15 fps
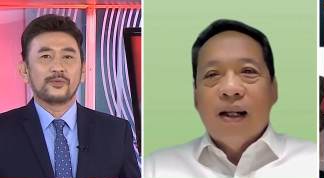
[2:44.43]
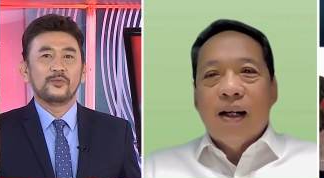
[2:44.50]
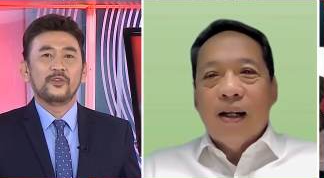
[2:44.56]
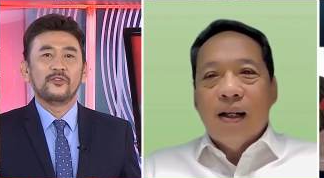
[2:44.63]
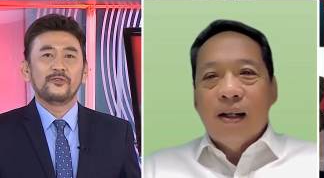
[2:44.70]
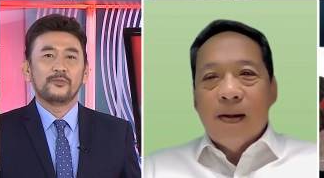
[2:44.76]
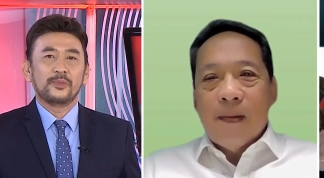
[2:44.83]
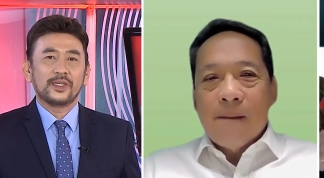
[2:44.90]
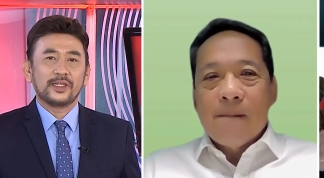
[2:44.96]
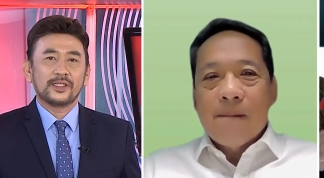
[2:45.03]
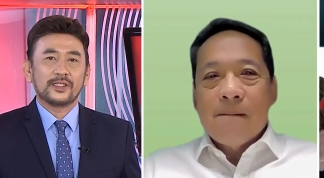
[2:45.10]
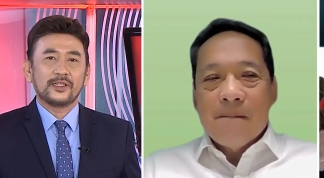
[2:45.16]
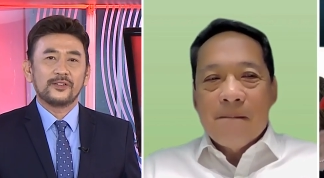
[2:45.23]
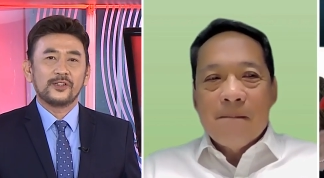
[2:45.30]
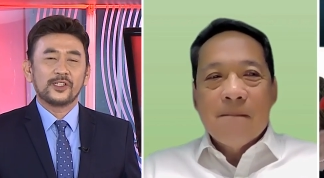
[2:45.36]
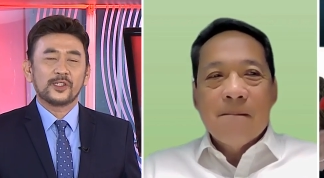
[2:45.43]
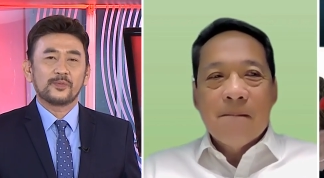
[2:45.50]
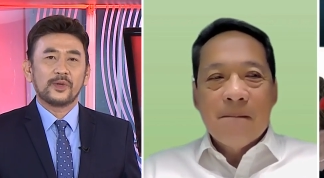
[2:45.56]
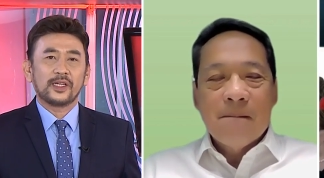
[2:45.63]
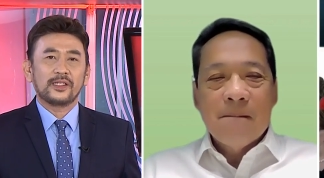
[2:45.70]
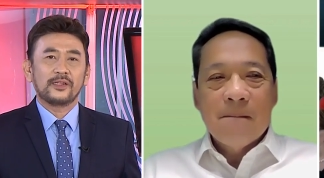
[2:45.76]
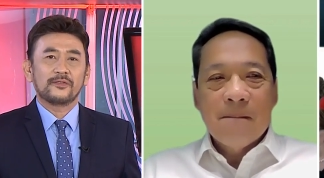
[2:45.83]
Speaker 1: movements are you
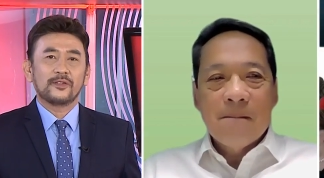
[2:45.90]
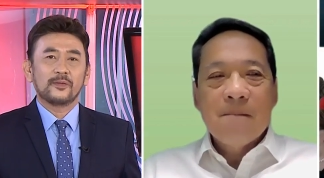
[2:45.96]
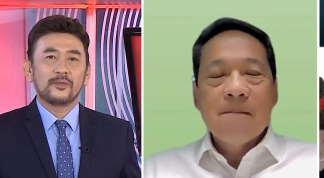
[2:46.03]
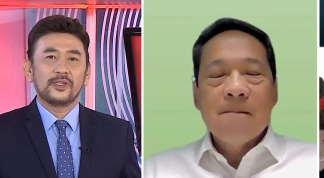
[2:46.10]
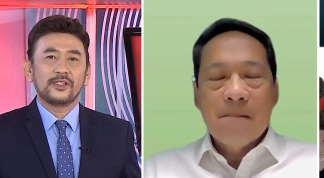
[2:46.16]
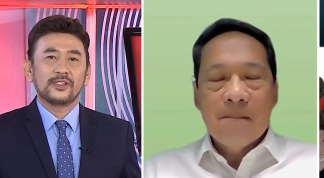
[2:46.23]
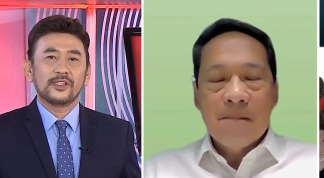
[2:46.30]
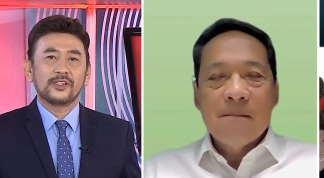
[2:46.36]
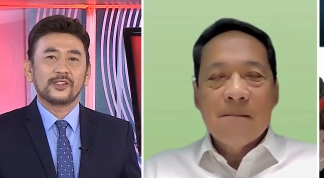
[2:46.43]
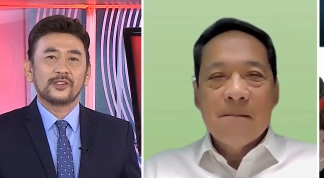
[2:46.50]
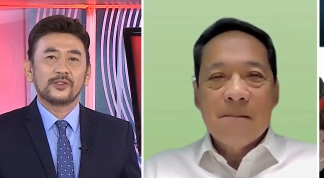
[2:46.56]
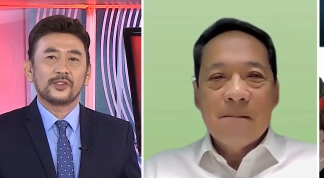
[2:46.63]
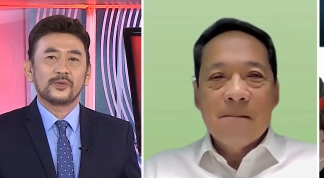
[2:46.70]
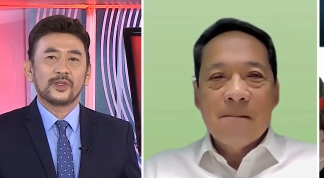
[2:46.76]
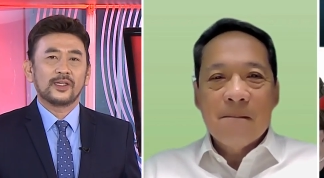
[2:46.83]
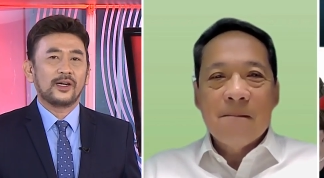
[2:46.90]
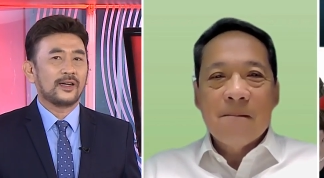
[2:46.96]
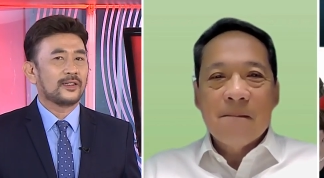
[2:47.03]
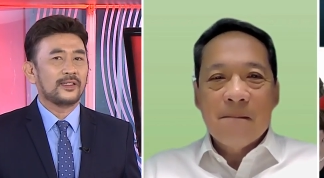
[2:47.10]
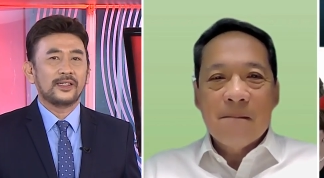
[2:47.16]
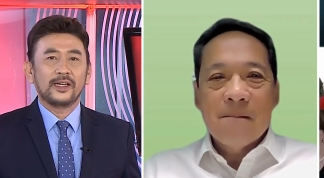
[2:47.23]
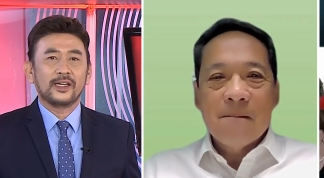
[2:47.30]
expecting from these issues when
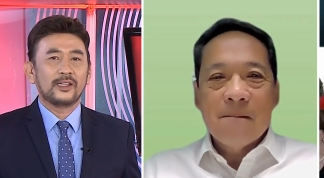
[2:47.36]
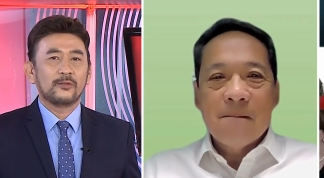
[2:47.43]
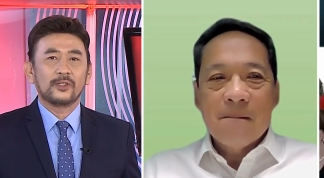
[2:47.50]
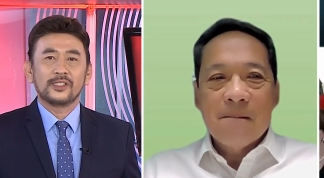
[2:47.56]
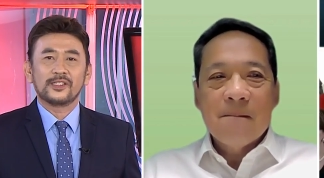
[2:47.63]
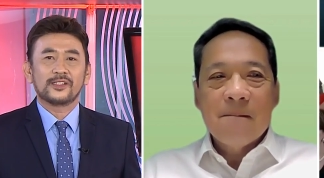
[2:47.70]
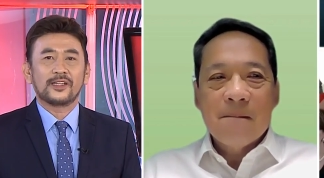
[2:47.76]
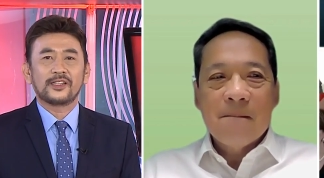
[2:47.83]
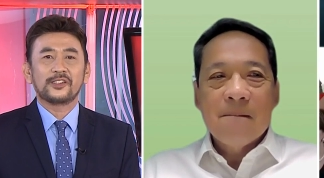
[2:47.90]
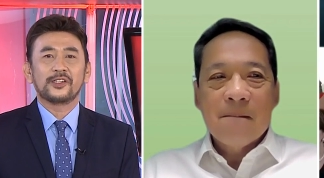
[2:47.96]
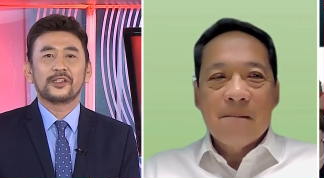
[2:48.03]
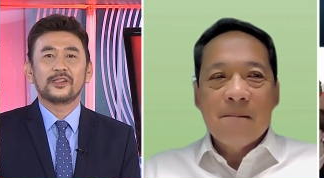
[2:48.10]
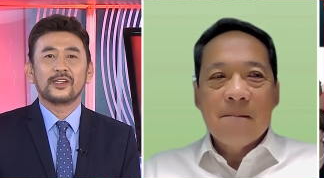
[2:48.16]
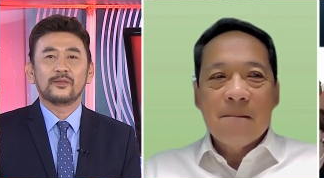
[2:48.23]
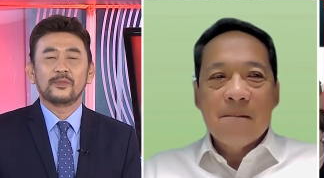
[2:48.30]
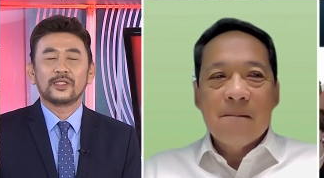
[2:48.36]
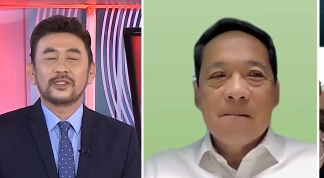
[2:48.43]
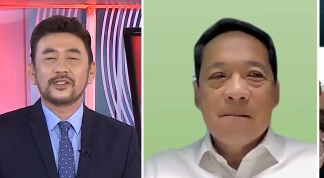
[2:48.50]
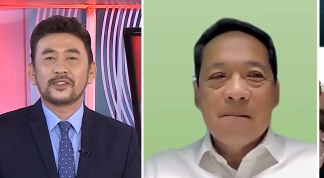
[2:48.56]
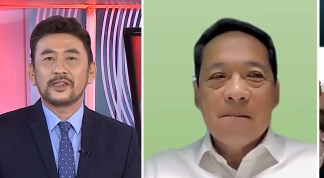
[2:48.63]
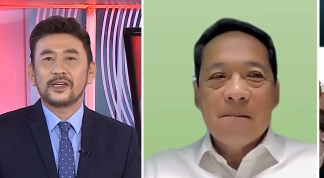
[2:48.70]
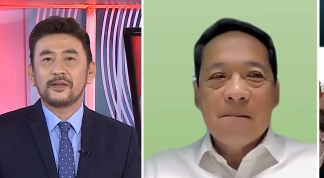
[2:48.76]
hardly anyone is touching them at
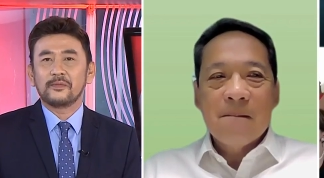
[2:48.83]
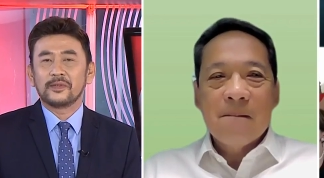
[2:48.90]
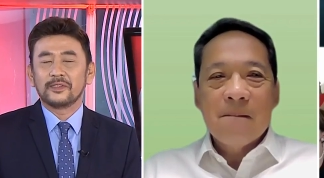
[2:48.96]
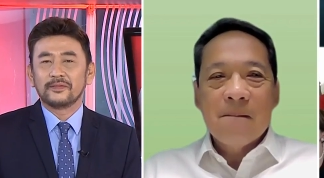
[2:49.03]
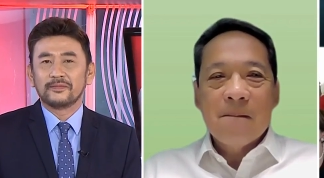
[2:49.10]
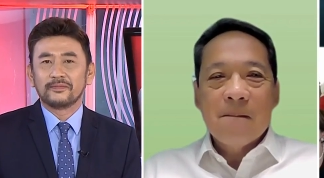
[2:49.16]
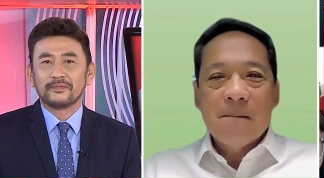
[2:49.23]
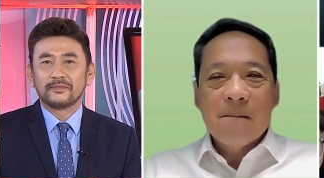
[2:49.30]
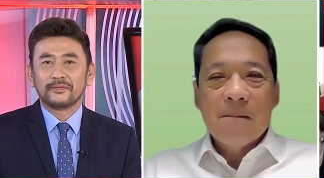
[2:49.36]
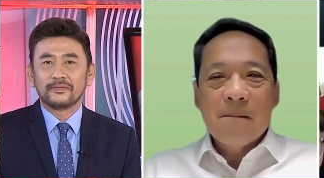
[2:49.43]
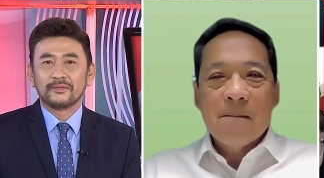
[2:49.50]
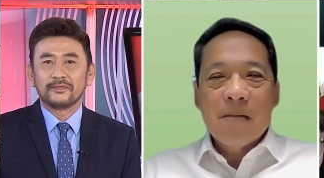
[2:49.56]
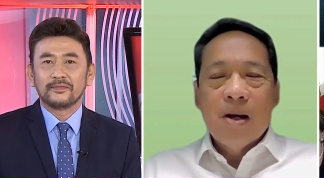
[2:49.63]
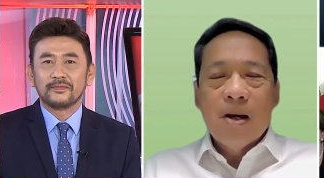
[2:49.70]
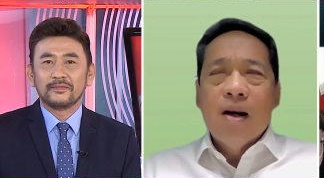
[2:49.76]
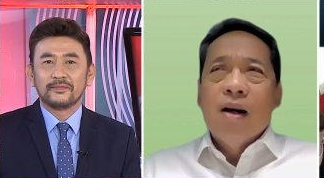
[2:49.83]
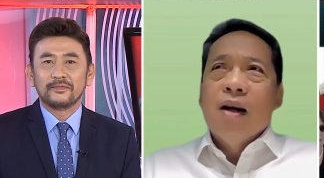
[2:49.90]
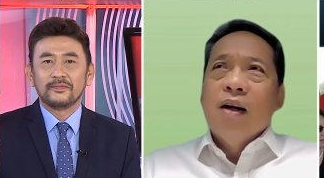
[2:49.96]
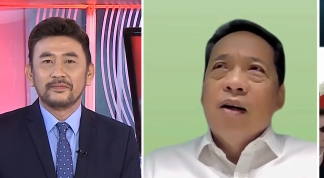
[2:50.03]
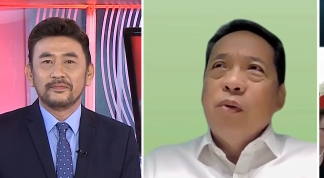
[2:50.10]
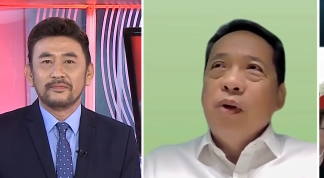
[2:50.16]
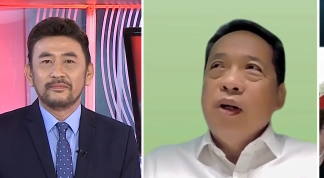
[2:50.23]
this time?
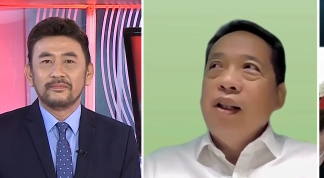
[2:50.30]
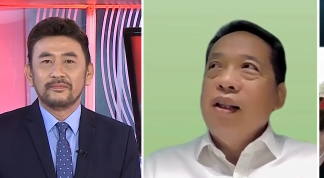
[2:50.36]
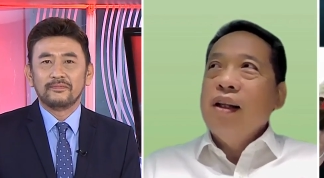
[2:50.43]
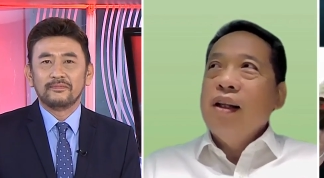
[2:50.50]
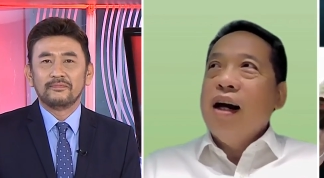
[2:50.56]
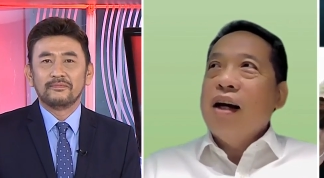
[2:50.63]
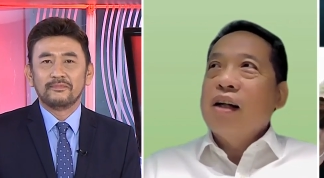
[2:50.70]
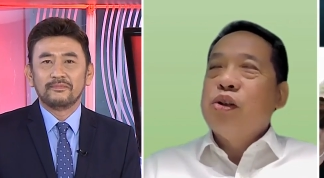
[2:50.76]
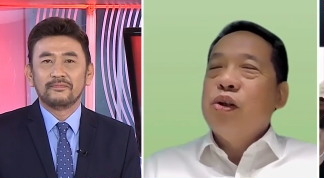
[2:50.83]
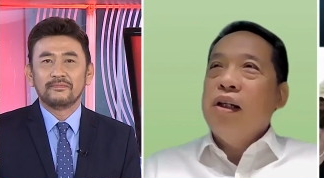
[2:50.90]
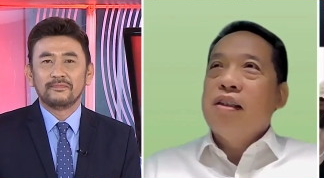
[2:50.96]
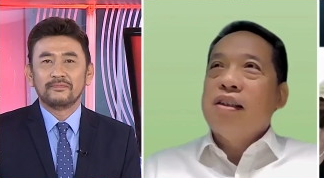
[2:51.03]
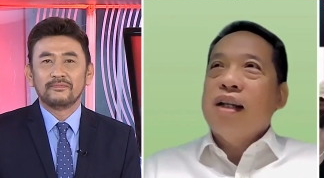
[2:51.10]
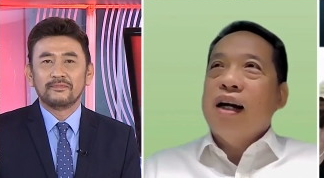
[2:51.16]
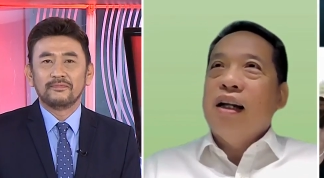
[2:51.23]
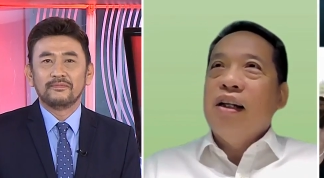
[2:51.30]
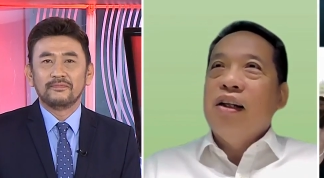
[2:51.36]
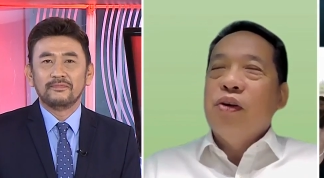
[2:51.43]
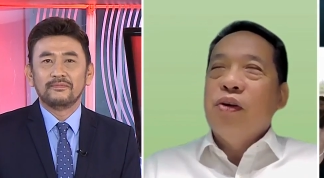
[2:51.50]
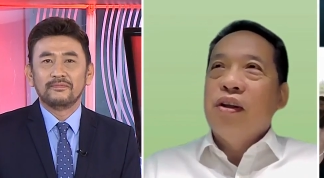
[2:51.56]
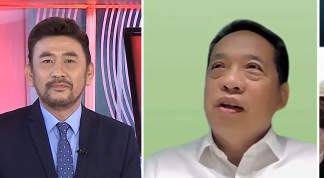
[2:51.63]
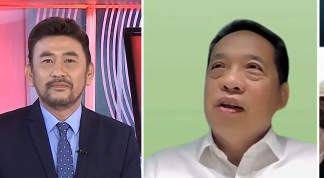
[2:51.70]
Speaker 2: Well, actually, Stanley,
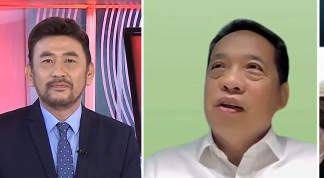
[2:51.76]
no, there,